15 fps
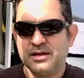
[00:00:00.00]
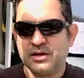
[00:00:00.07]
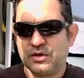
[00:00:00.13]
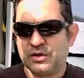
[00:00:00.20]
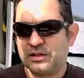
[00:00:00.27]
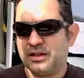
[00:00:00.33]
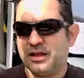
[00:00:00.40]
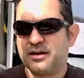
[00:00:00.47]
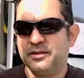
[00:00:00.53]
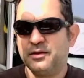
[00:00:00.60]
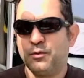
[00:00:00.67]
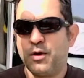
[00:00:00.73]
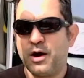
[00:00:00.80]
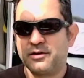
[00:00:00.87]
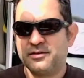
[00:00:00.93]
Good luck on the
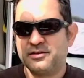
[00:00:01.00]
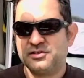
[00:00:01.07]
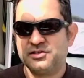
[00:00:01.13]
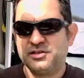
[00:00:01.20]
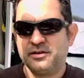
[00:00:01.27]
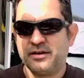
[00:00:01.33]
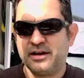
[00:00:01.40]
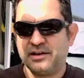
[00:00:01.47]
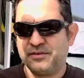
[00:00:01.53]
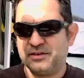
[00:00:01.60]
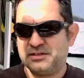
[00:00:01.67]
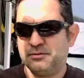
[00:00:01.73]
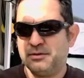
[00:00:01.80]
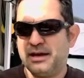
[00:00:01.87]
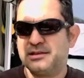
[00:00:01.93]
water this year, and if you
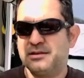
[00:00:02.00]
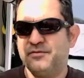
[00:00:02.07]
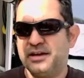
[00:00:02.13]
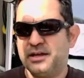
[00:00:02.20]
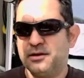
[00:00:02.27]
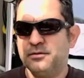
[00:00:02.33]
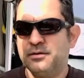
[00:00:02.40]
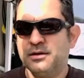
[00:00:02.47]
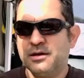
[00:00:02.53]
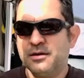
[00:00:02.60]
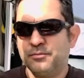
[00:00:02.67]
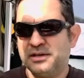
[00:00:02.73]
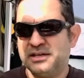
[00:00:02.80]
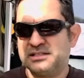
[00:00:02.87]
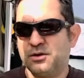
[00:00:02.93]
do like the video,
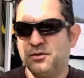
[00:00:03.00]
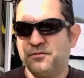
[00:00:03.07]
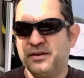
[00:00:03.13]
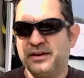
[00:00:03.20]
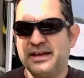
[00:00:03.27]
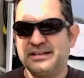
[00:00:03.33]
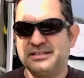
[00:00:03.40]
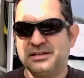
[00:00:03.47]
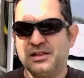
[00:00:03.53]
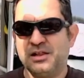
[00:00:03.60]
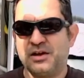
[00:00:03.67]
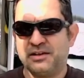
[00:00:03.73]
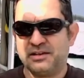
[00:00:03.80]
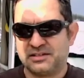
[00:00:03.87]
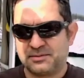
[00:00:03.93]
please don't forget to click
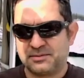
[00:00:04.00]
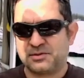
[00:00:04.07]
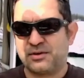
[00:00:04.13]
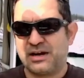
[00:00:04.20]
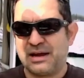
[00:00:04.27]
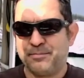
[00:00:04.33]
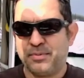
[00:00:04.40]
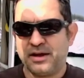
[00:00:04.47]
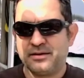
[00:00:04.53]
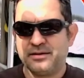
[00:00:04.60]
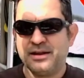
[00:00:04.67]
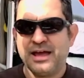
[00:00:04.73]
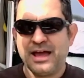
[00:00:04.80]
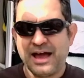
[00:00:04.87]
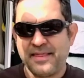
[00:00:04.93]
on the subscribe button
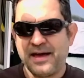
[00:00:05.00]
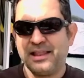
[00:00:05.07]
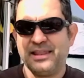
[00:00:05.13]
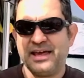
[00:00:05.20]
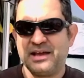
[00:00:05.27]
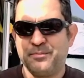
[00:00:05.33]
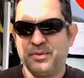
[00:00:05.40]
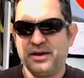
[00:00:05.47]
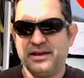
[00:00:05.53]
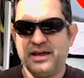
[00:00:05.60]
and that like button.